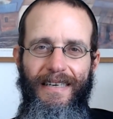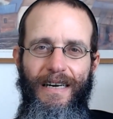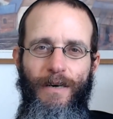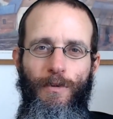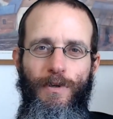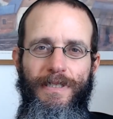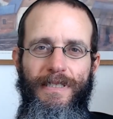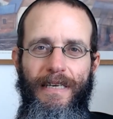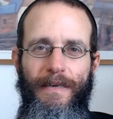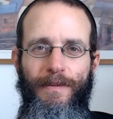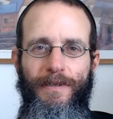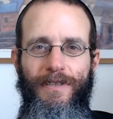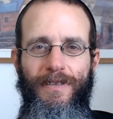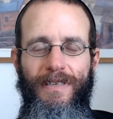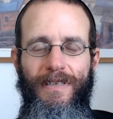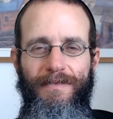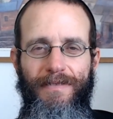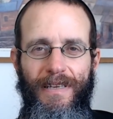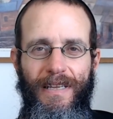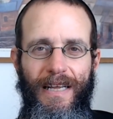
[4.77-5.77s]
I wasn't able to
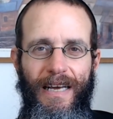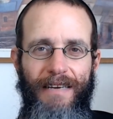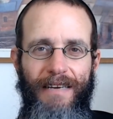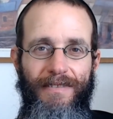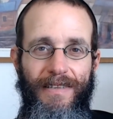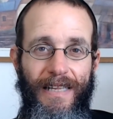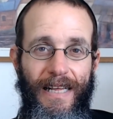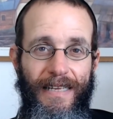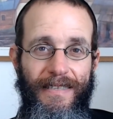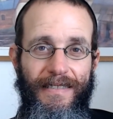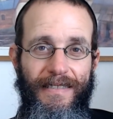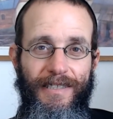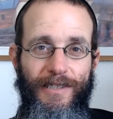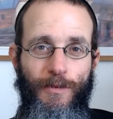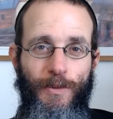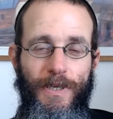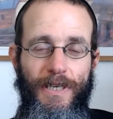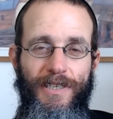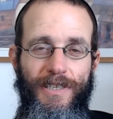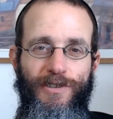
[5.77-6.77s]
give a live class
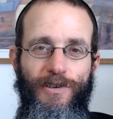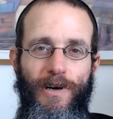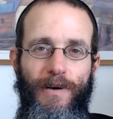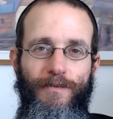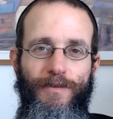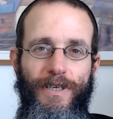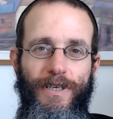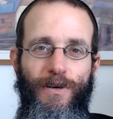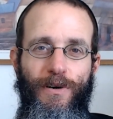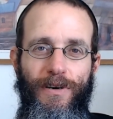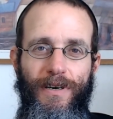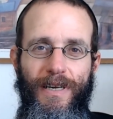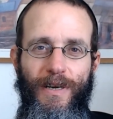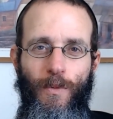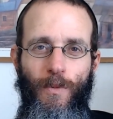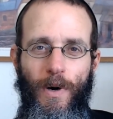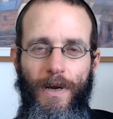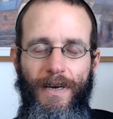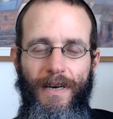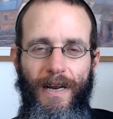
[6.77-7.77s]
this week, so I'm
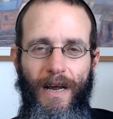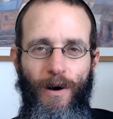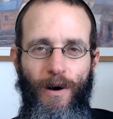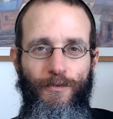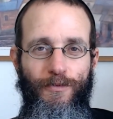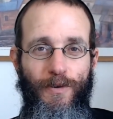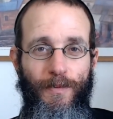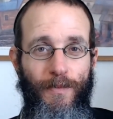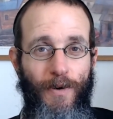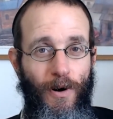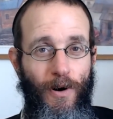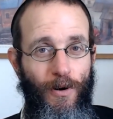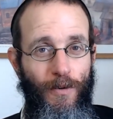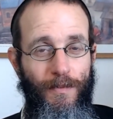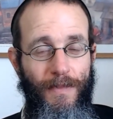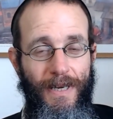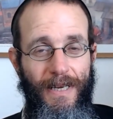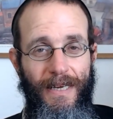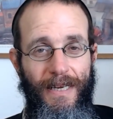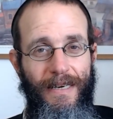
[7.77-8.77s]
recording one now from
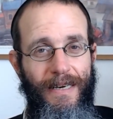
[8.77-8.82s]
home.